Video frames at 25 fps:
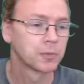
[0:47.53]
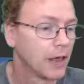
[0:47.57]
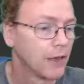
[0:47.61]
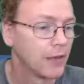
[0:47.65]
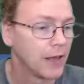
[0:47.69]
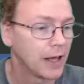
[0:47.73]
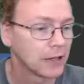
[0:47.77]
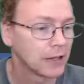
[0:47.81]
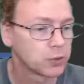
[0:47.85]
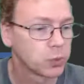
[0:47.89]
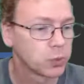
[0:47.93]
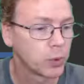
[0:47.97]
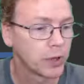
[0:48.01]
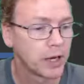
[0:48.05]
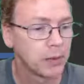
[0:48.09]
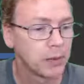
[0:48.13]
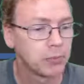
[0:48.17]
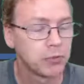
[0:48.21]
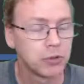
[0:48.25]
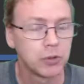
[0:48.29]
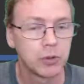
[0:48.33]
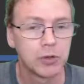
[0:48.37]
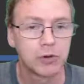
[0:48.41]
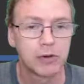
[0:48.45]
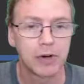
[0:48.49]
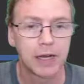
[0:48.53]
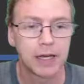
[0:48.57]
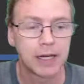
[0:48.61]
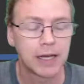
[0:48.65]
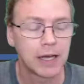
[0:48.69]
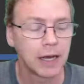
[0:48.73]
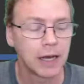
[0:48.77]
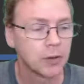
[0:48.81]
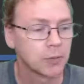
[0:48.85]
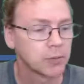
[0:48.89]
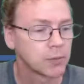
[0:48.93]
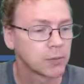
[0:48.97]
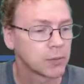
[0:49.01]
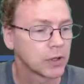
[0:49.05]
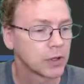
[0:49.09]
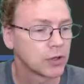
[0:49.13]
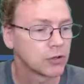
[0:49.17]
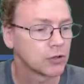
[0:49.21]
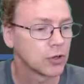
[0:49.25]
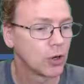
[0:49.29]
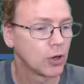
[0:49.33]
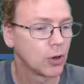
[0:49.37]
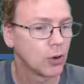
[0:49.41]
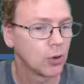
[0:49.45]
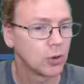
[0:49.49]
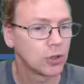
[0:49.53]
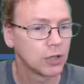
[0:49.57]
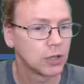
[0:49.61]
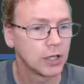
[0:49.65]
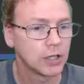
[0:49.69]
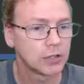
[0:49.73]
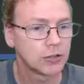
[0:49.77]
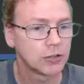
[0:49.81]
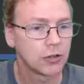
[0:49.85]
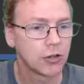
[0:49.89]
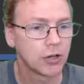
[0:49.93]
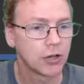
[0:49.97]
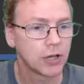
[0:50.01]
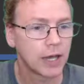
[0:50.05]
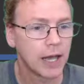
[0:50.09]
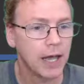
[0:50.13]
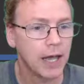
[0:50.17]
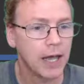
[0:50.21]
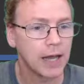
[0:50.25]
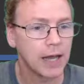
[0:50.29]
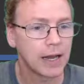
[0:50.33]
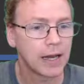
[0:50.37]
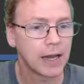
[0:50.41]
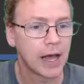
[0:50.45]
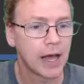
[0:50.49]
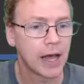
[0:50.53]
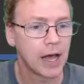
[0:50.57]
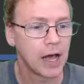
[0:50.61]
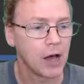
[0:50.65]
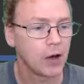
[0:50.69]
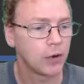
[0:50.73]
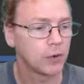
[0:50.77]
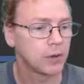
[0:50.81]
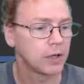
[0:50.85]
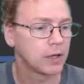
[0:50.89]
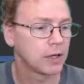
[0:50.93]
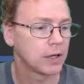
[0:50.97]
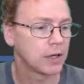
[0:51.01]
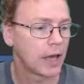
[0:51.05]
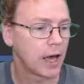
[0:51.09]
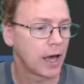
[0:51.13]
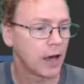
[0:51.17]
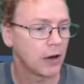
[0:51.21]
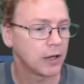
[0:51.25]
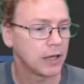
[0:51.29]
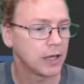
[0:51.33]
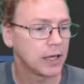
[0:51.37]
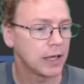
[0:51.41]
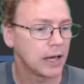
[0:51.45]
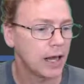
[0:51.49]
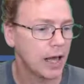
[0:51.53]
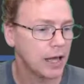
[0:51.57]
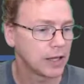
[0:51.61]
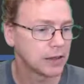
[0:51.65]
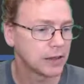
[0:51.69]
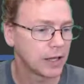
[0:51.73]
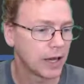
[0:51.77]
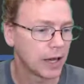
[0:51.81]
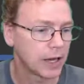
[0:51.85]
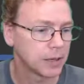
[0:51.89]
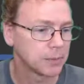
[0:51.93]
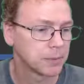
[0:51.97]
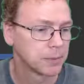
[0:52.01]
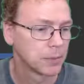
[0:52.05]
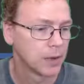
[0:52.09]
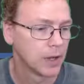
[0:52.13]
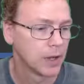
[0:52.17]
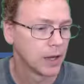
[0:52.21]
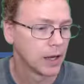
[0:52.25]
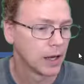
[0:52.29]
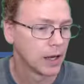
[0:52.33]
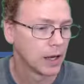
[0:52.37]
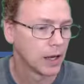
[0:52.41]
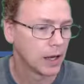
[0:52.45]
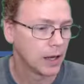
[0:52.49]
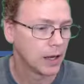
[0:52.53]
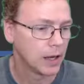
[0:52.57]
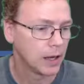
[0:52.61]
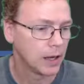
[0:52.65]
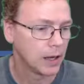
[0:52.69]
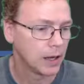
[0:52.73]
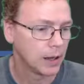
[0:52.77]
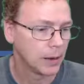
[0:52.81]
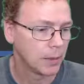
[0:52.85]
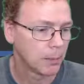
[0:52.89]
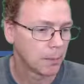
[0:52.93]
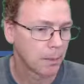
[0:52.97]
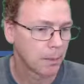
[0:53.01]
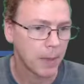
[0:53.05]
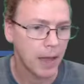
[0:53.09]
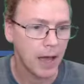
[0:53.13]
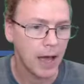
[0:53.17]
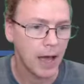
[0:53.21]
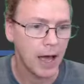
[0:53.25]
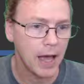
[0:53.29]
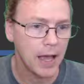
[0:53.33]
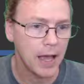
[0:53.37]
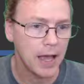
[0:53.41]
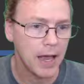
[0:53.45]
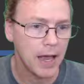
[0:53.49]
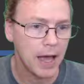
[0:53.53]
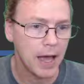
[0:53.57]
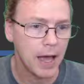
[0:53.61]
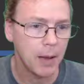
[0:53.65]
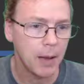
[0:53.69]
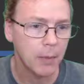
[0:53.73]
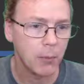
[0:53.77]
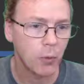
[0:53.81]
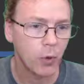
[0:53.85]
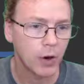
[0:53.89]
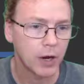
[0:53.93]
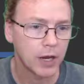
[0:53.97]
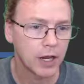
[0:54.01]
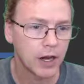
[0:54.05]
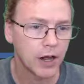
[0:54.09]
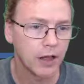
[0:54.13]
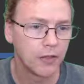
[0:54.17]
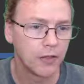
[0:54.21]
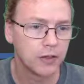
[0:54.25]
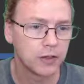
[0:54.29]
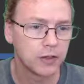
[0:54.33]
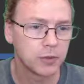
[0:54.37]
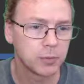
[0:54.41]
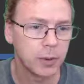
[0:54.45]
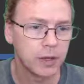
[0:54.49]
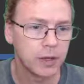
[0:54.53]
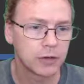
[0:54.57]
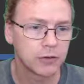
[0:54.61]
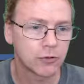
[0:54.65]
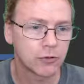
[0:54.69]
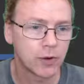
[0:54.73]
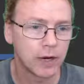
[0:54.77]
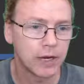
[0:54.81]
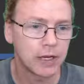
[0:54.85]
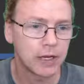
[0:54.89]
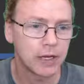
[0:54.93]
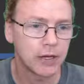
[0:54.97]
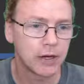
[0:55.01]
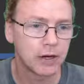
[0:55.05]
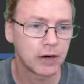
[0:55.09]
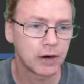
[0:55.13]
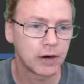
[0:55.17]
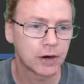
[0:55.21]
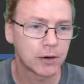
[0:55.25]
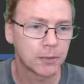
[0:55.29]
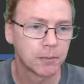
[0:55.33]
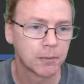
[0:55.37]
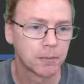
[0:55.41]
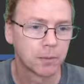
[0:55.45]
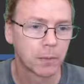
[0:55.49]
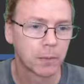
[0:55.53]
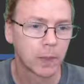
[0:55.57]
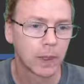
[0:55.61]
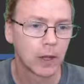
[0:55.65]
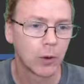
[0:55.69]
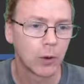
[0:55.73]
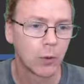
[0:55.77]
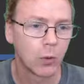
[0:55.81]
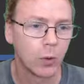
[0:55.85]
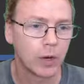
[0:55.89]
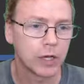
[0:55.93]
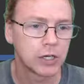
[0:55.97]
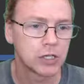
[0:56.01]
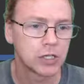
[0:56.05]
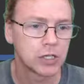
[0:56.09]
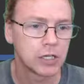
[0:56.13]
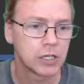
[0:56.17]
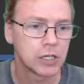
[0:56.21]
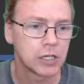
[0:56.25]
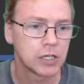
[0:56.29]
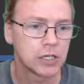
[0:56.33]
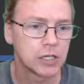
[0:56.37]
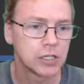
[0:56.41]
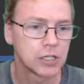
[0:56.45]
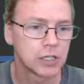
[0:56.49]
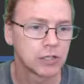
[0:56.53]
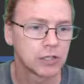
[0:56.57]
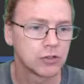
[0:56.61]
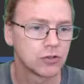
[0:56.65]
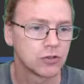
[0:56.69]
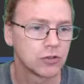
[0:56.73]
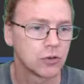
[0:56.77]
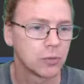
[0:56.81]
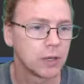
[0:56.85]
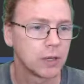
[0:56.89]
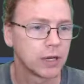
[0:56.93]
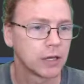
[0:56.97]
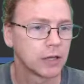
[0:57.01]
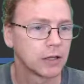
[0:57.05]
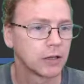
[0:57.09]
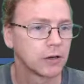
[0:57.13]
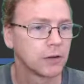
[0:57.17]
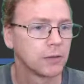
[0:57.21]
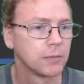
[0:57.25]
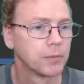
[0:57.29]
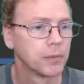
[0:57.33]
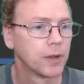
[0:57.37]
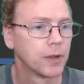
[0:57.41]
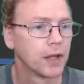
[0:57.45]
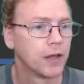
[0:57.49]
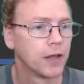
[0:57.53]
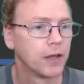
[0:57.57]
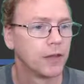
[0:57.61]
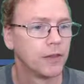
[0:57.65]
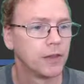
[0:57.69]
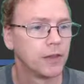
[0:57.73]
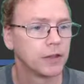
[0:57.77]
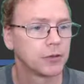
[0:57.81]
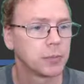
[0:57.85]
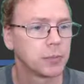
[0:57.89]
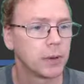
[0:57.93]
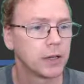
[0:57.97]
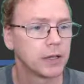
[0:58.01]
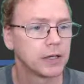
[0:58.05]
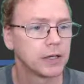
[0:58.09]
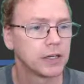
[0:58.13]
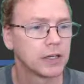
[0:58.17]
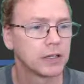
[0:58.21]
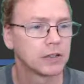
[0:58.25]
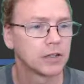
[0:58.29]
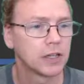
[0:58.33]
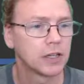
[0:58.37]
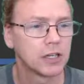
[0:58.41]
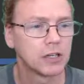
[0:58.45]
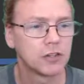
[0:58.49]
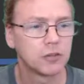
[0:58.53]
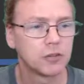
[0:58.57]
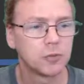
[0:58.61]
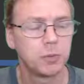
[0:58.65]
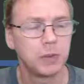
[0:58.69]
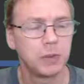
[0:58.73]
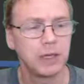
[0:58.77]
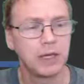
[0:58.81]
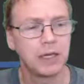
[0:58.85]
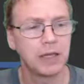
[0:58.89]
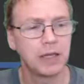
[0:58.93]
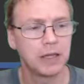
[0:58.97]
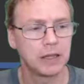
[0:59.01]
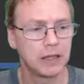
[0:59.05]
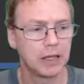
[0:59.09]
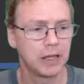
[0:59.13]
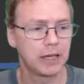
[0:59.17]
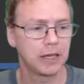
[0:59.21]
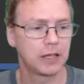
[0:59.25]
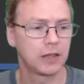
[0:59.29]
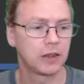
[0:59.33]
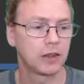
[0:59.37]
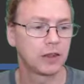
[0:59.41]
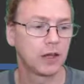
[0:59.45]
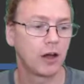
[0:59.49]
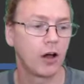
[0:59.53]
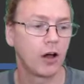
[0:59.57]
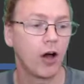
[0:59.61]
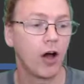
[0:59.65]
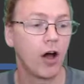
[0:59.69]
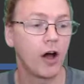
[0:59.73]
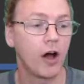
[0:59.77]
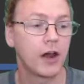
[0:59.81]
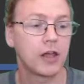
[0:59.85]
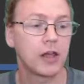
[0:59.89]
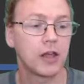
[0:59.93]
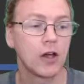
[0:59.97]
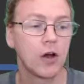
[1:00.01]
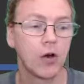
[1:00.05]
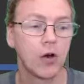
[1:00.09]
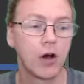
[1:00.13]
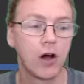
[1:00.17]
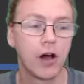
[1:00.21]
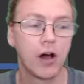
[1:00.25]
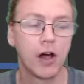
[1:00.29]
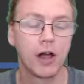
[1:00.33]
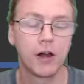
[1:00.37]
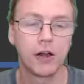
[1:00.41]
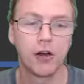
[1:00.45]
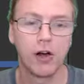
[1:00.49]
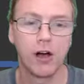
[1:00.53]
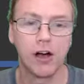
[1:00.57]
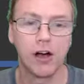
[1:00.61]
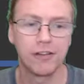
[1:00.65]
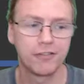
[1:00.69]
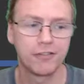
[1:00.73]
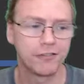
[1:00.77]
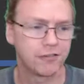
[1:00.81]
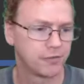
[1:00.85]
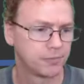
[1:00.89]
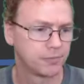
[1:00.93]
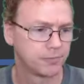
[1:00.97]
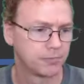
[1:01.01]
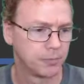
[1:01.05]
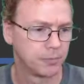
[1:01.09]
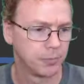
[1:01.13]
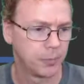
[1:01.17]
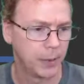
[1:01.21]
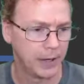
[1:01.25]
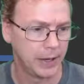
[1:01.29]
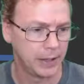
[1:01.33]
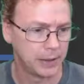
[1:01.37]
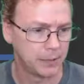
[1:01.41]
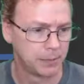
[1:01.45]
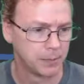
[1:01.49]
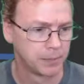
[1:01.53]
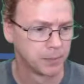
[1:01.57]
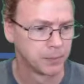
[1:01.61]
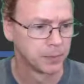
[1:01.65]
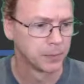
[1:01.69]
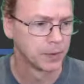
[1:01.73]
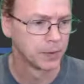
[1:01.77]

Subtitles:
That's what I'm doing right now. So let's look at how to get at that. I am working on this button right here, which is, let's zoom in a little. This button is going to just be like the audio on-off button.